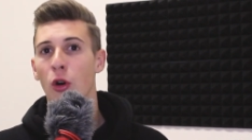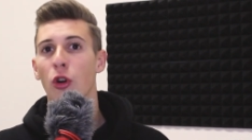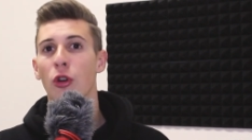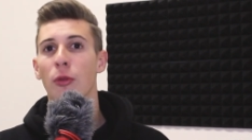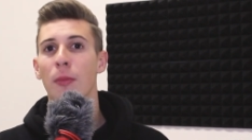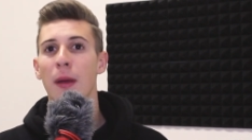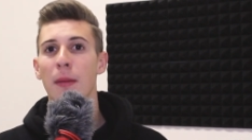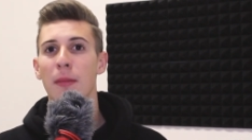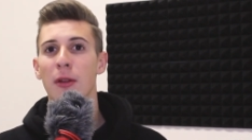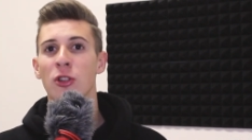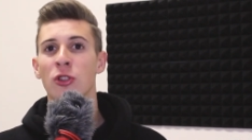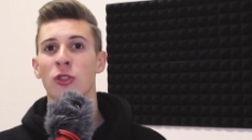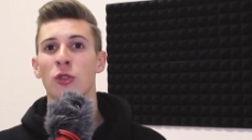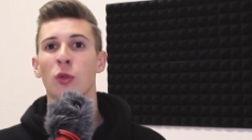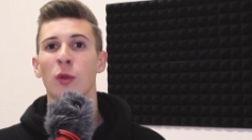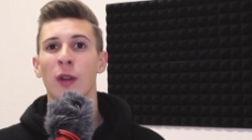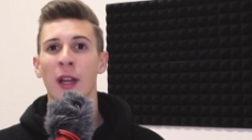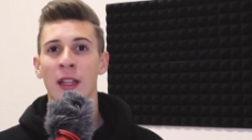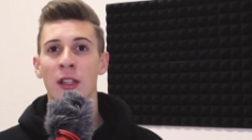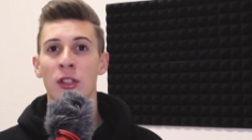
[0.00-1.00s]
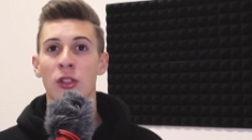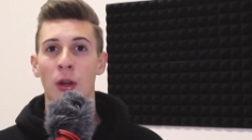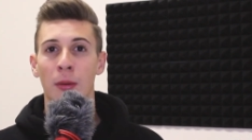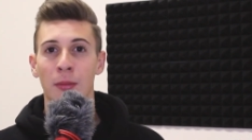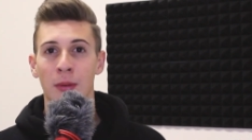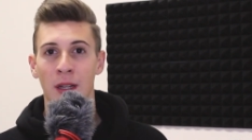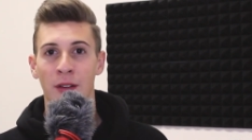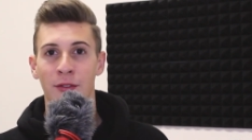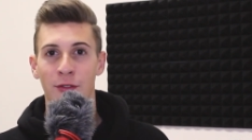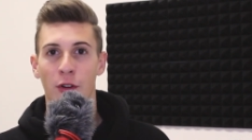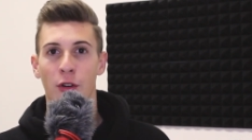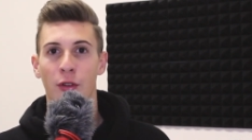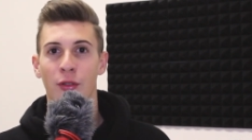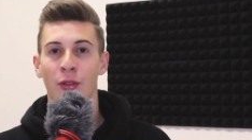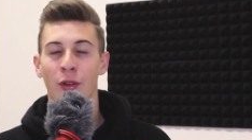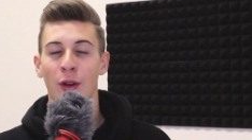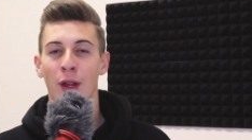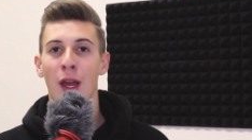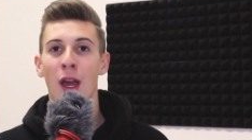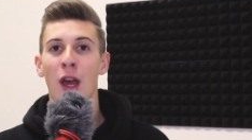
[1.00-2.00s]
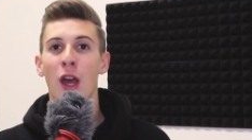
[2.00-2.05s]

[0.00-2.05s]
or maybe just to get something for free.